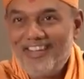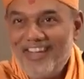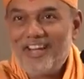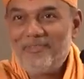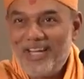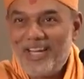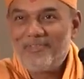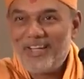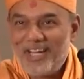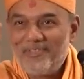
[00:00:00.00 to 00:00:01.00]
get up, get
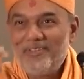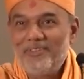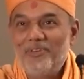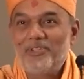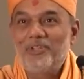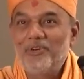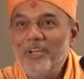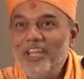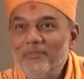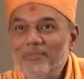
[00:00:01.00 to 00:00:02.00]
up, get up. What's your
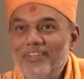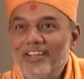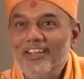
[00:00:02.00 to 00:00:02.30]
good name?